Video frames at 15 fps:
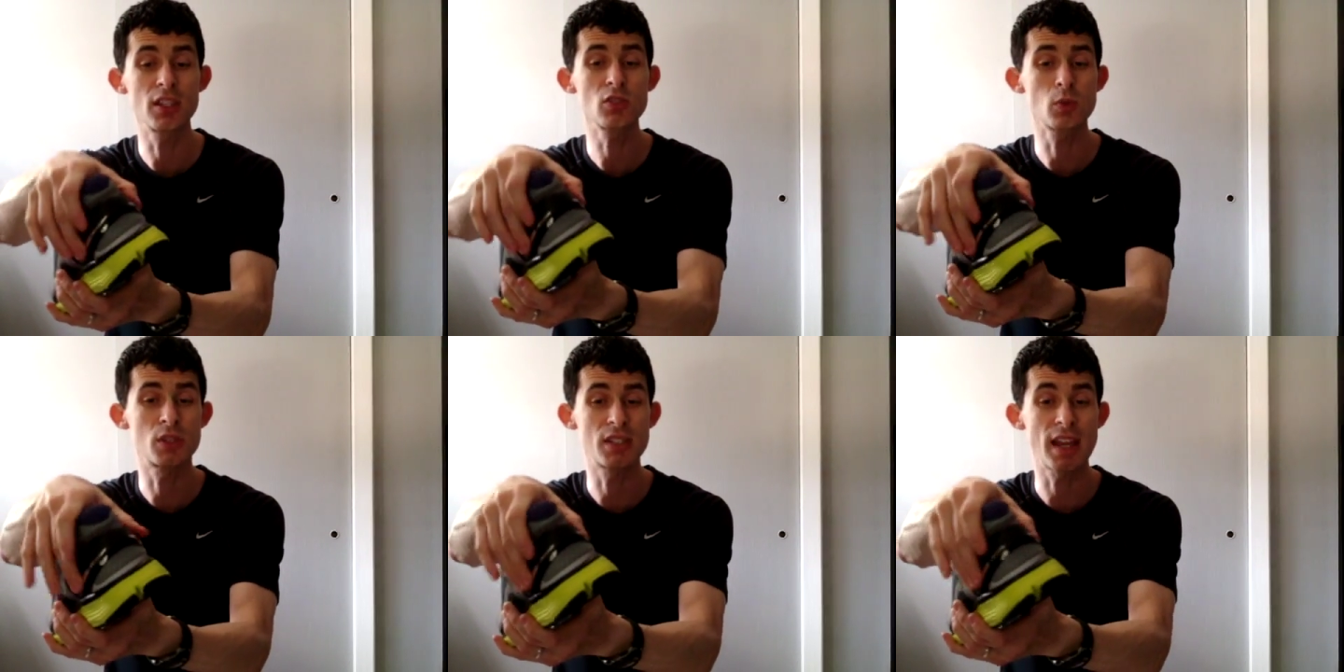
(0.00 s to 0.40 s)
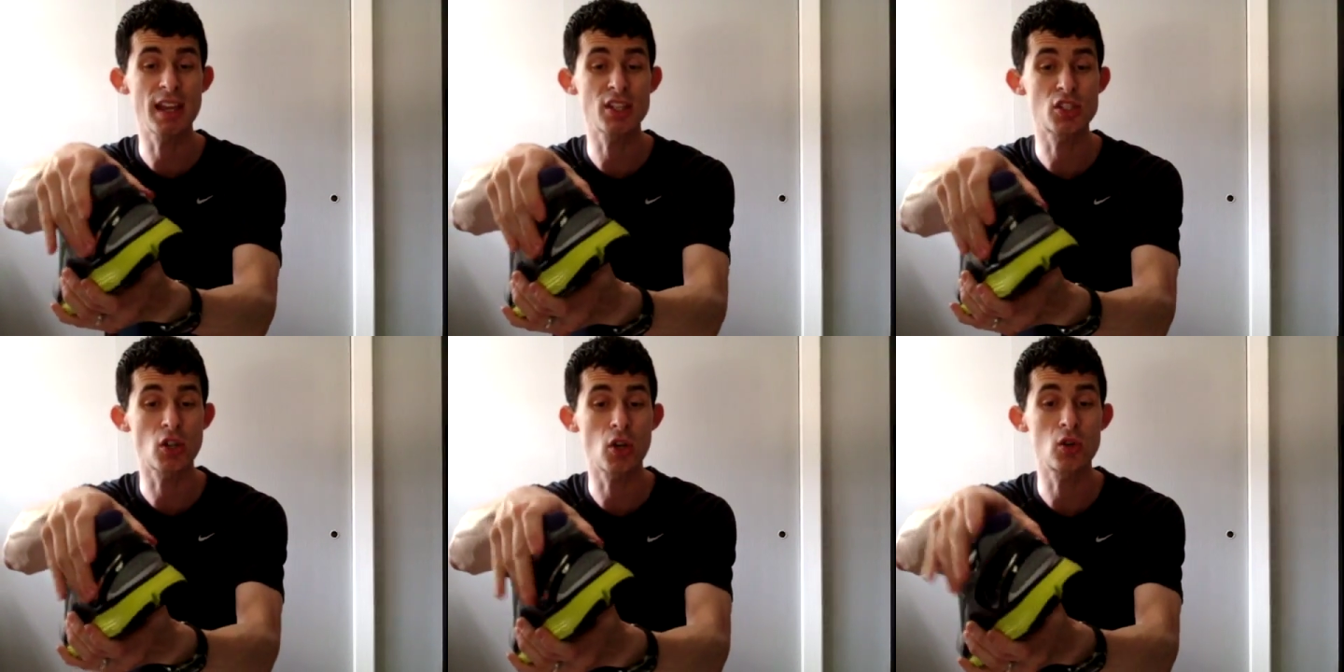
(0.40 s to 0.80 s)
This one's
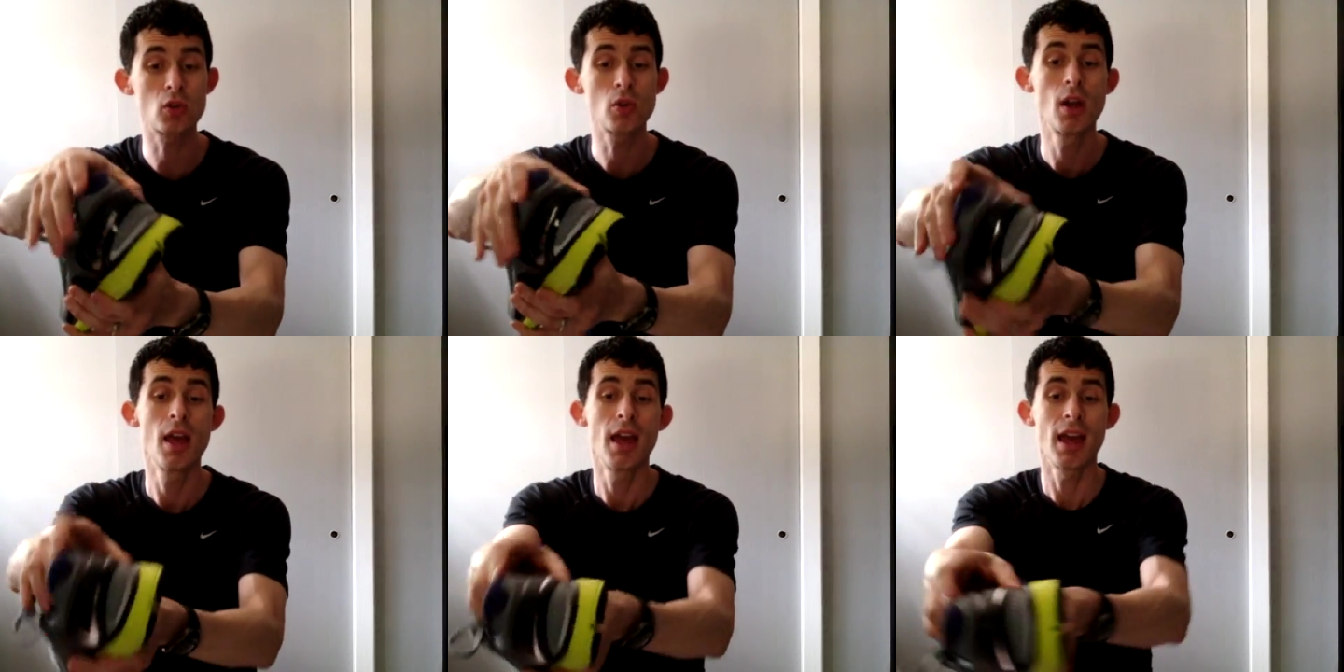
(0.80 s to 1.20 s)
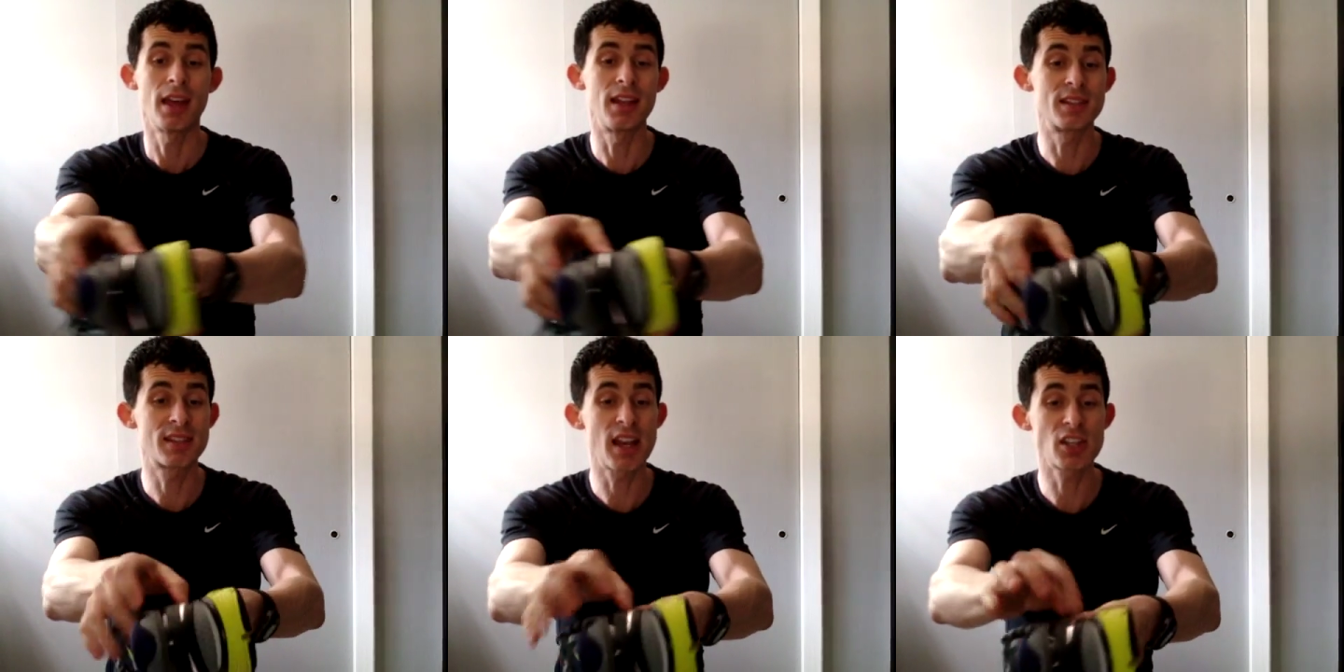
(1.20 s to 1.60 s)
external,
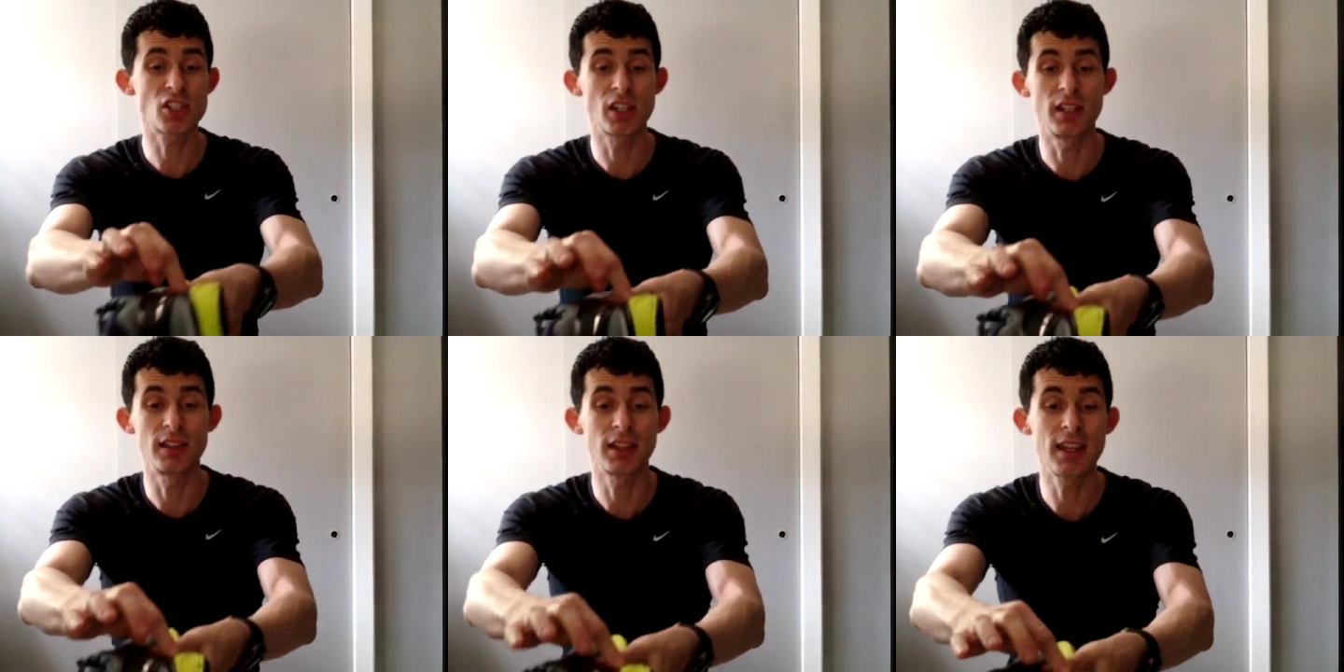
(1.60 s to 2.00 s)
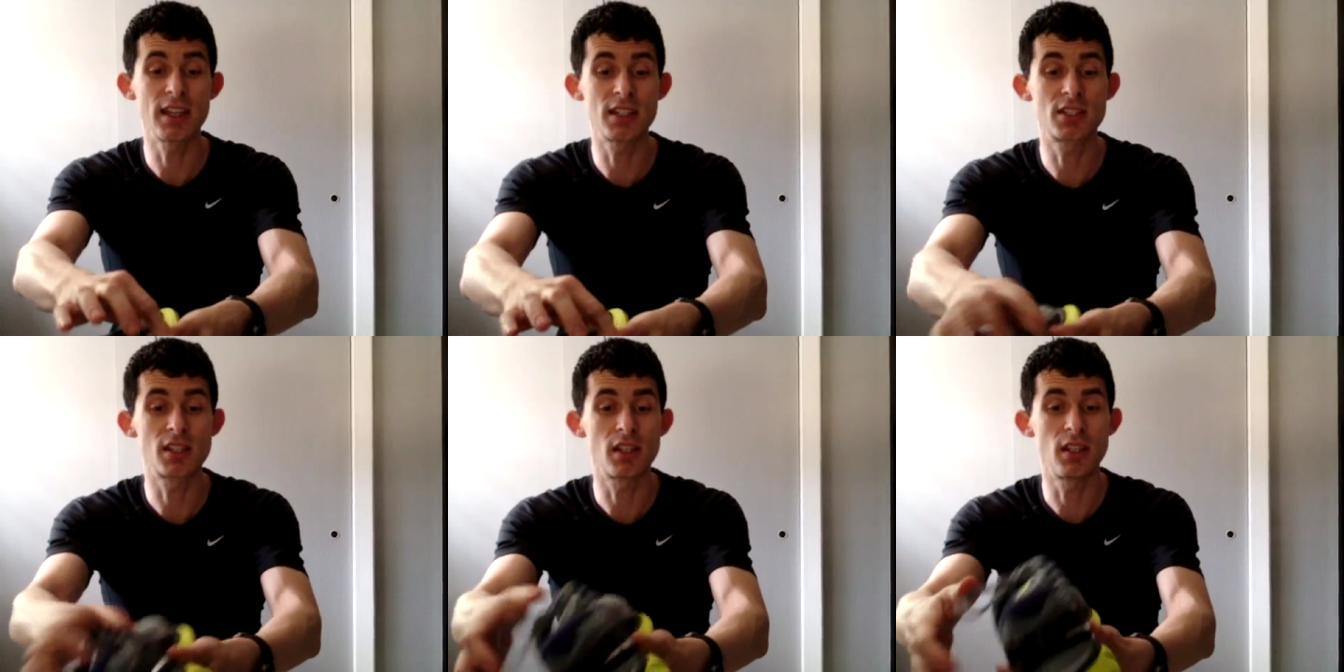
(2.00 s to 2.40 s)
and it's actually
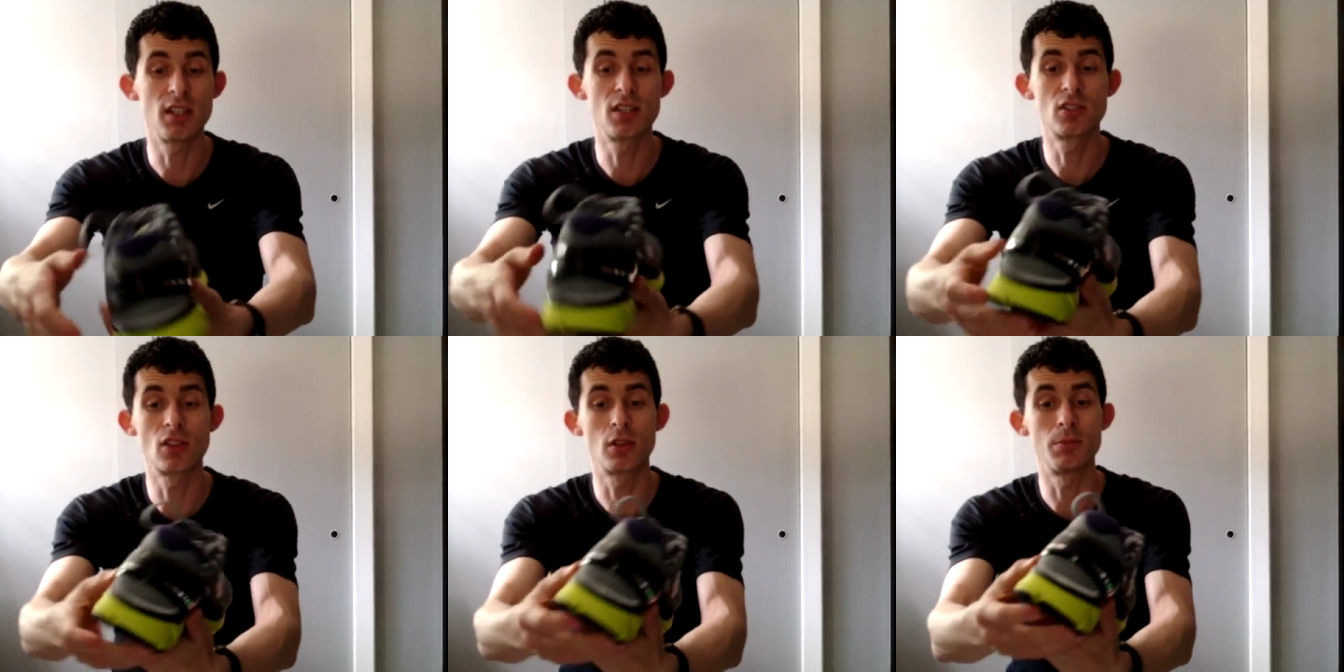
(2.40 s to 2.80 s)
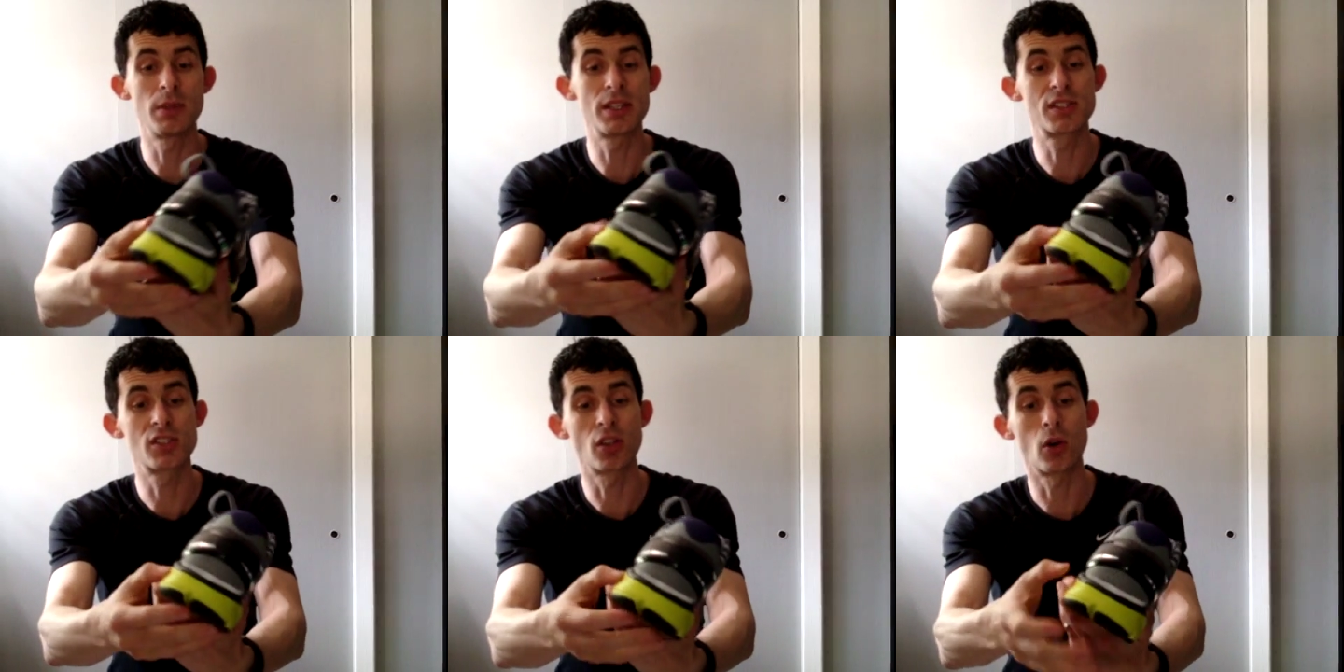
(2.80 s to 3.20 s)
linked into the
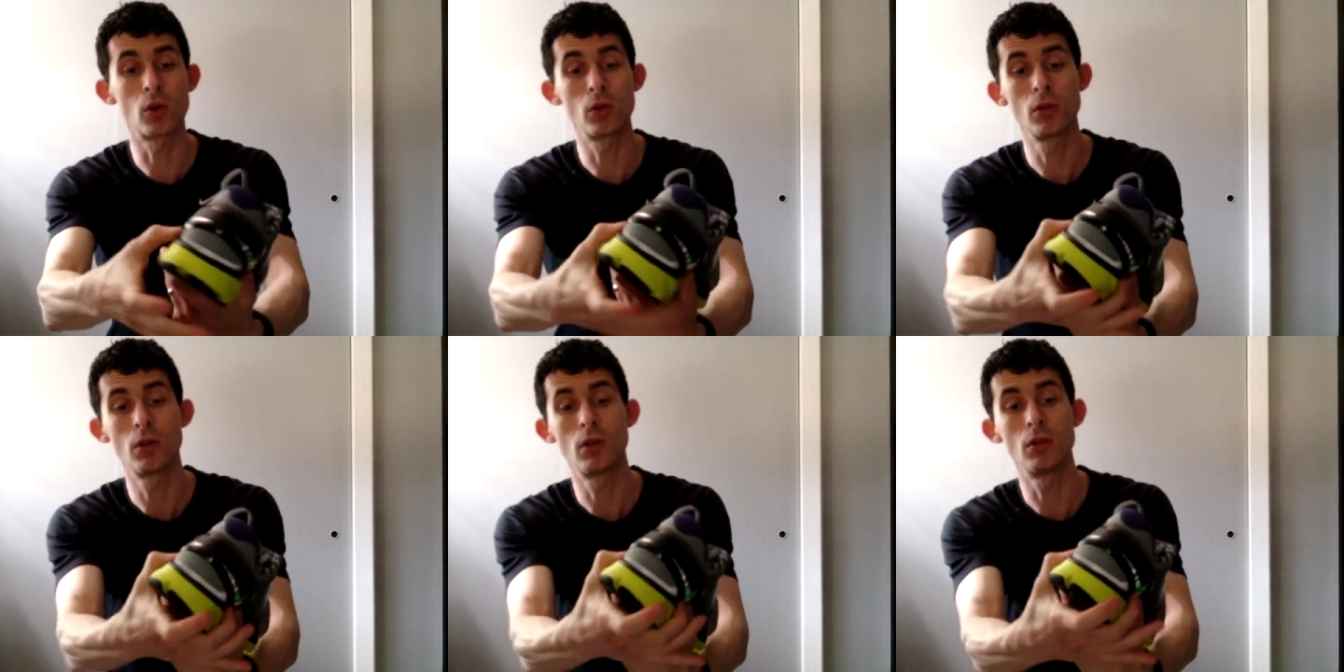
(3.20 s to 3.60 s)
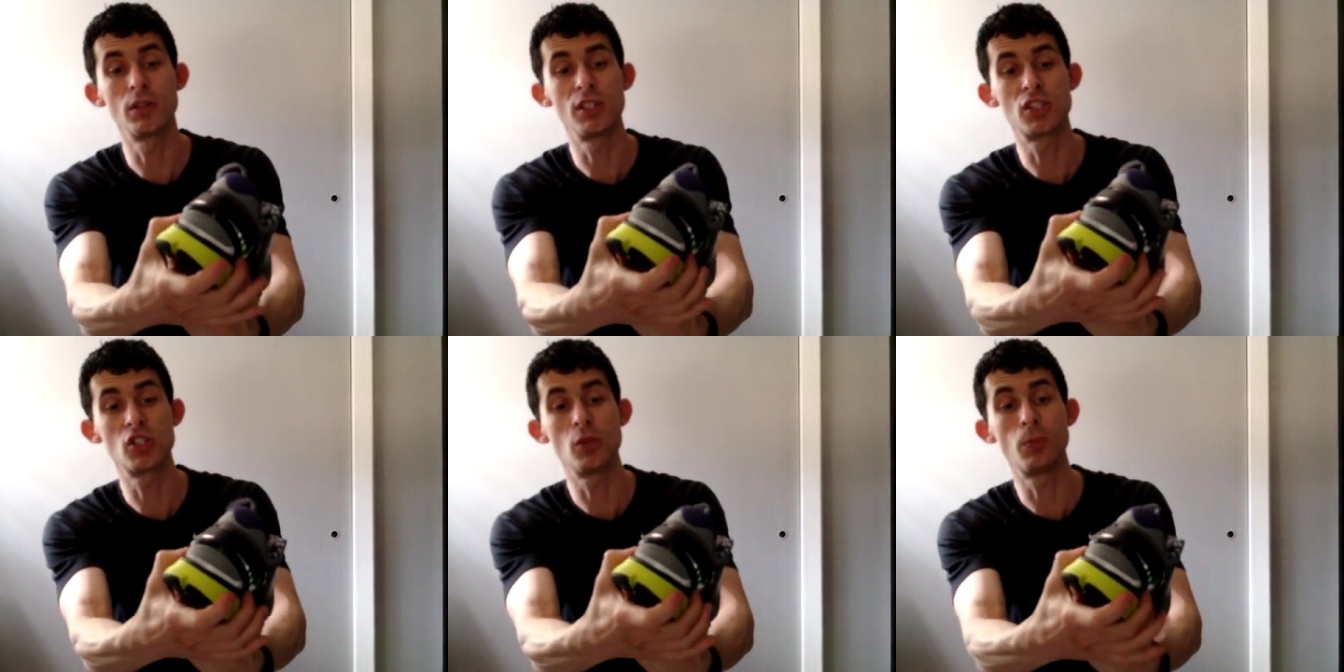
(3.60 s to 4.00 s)
midsole on
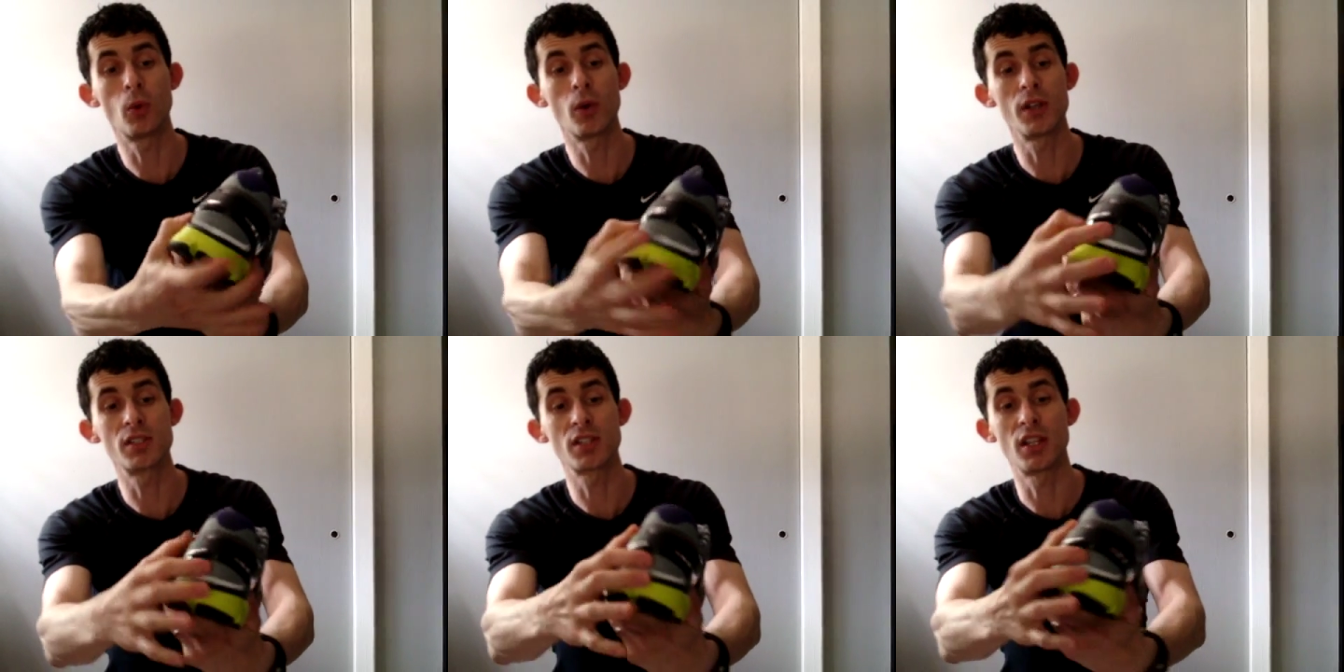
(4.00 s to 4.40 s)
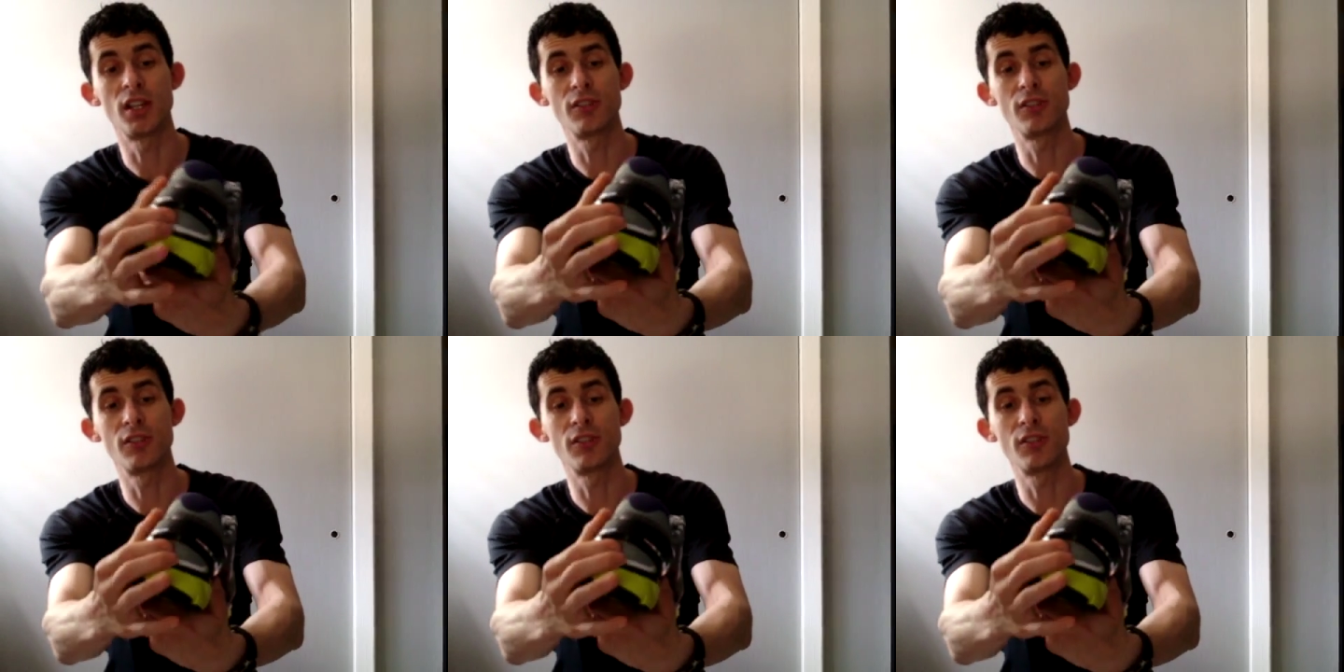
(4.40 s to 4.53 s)
these 2 points,